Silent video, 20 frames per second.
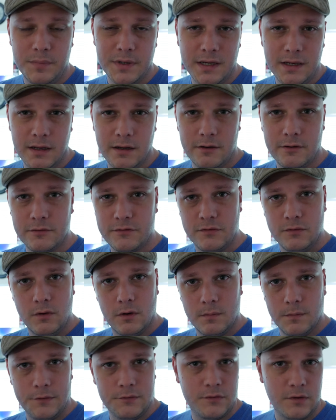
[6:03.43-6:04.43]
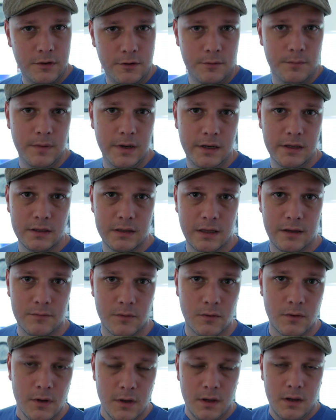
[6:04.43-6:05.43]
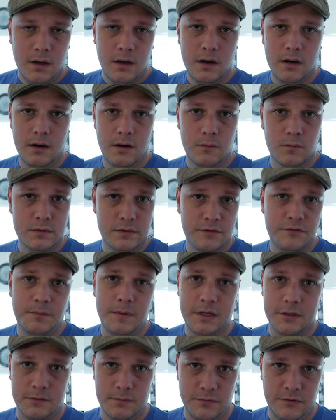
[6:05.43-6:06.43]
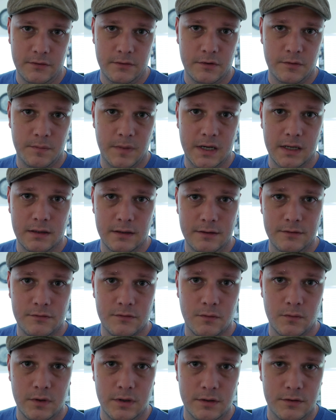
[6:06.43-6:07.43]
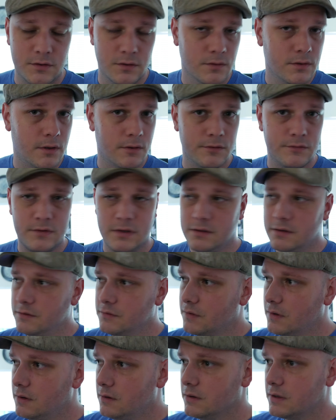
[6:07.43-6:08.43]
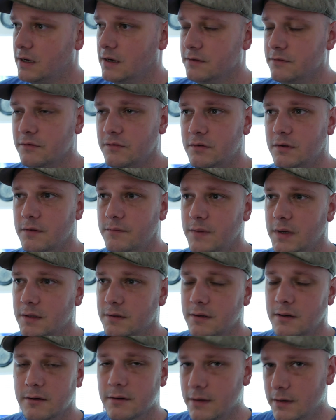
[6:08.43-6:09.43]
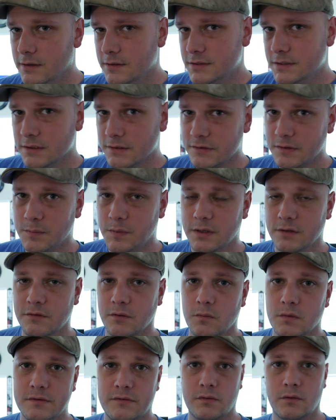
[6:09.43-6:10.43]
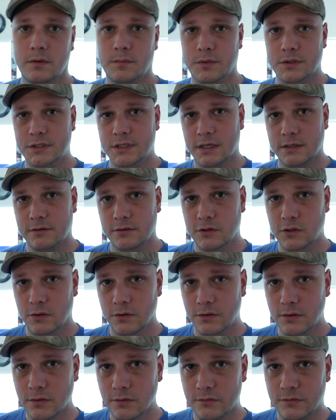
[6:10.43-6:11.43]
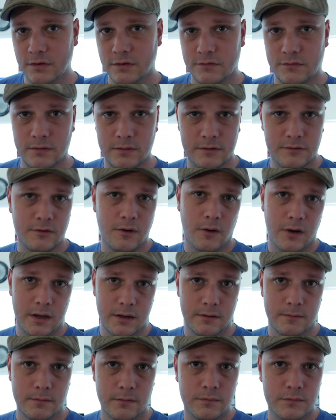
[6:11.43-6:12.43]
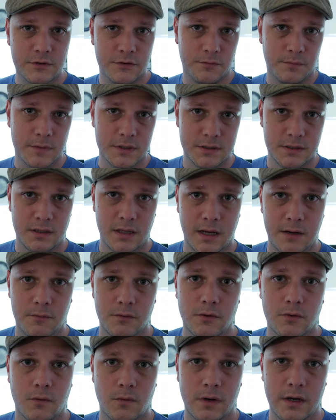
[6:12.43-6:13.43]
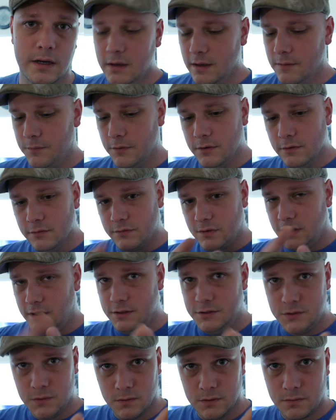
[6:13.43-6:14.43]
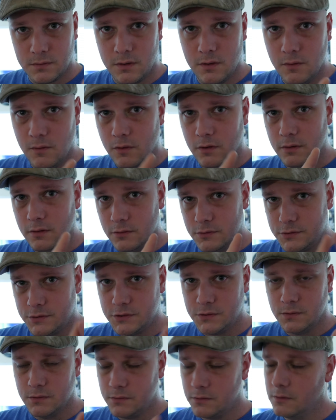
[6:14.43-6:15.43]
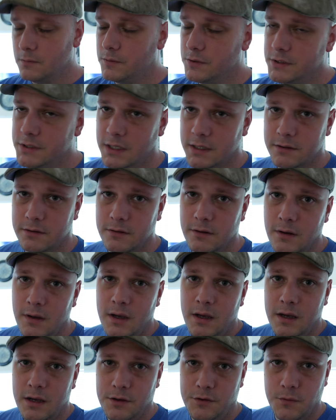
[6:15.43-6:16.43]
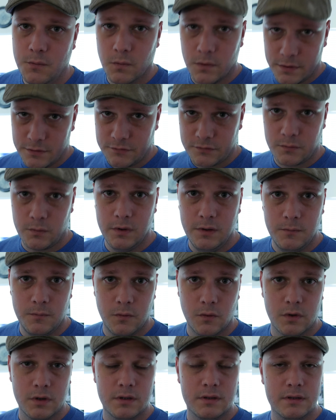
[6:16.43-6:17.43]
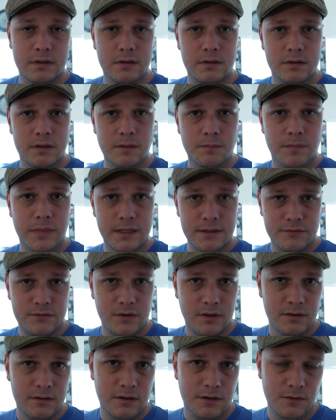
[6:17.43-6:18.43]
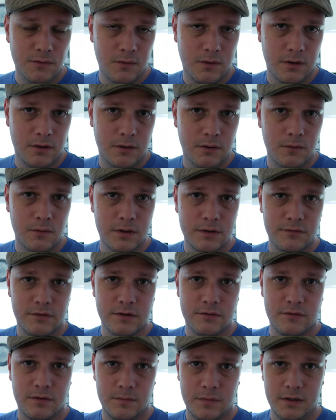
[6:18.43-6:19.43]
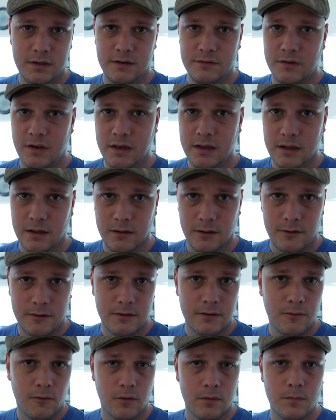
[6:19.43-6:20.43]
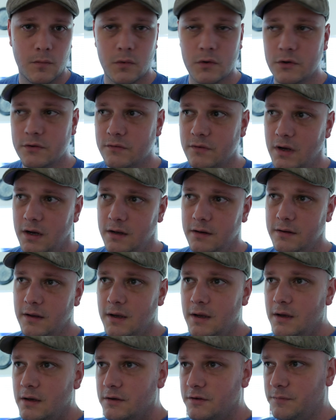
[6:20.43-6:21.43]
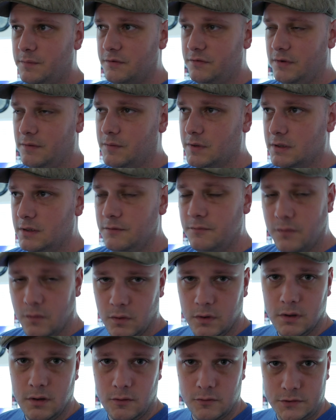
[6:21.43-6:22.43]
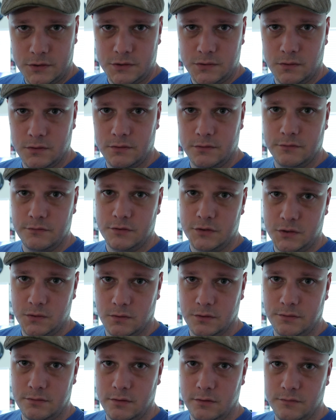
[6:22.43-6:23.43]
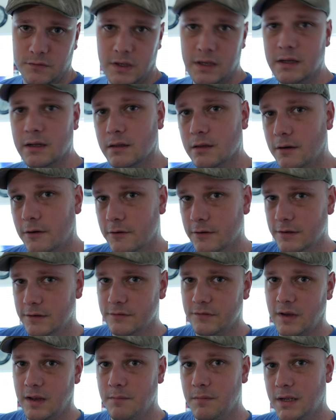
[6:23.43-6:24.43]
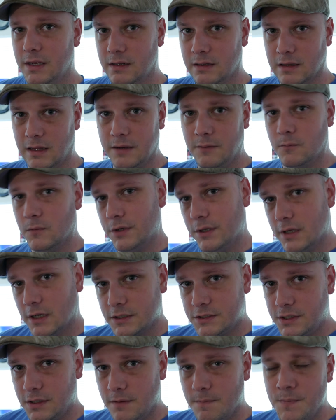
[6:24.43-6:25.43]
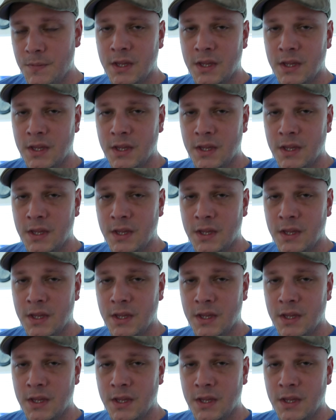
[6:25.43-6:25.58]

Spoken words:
beginner to almost intermediate level with the Spectrum series by Elite screens. You'll notice that there's all kinds of stuff out there, and it just depends on what sort of projector you're using. So let's go ahead and just mention that real quick. If you're using a short throw or ultra short throw projector and you want a screen for it, then the best thing that you can do is get something that's ALR or more designed specifically for ultra short throws or short throws. ALR is ambient light reduction,